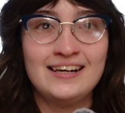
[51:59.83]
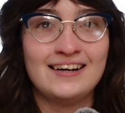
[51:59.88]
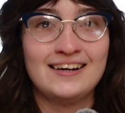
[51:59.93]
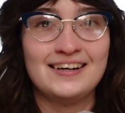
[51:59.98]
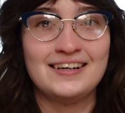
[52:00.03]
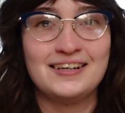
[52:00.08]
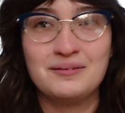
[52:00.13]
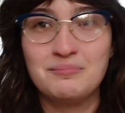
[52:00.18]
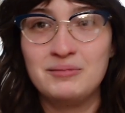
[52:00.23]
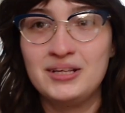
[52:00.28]

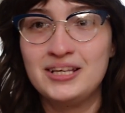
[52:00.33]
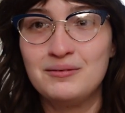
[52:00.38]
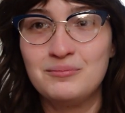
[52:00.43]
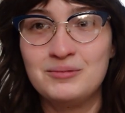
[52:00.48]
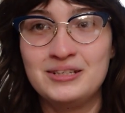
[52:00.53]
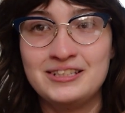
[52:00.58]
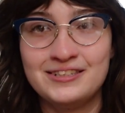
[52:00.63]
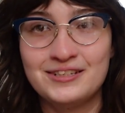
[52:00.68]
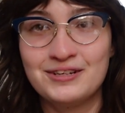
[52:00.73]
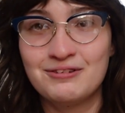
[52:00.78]
Um, him
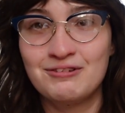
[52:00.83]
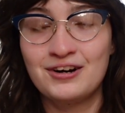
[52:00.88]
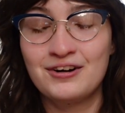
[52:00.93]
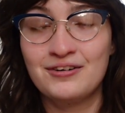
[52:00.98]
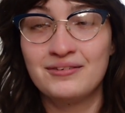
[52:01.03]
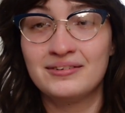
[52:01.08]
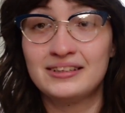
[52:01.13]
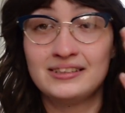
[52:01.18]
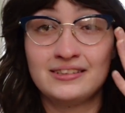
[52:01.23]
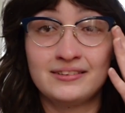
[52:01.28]
and
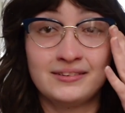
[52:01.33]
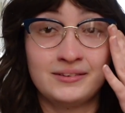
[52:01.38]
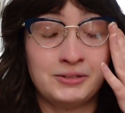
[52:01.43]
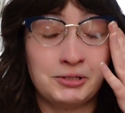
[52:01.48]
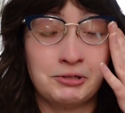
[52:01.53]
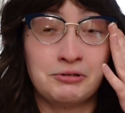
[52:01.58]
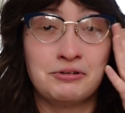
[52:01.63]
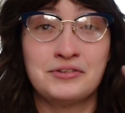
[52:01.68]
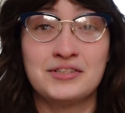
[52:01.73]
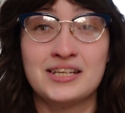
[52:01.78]
Zero,
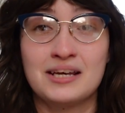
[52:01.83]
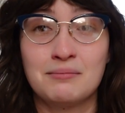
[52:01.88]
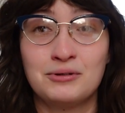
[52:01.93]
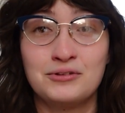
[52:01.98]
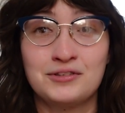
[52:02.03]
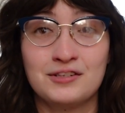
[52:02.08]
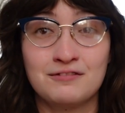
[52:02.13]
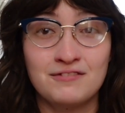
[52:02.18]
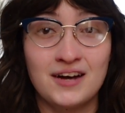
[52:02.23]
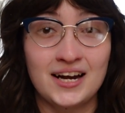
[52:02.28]
Zero is
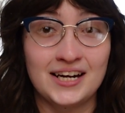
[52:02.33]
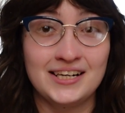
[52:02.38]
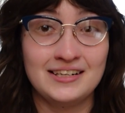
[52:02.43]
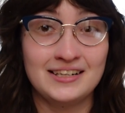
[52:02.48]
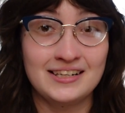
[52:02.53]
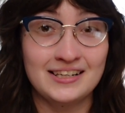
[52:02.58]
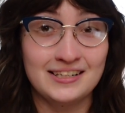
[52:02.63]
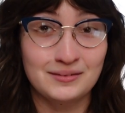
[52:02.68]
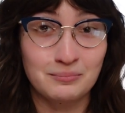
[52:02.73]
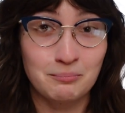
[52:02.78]
able to find
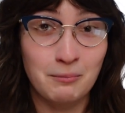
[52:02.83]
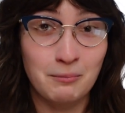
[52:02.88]
his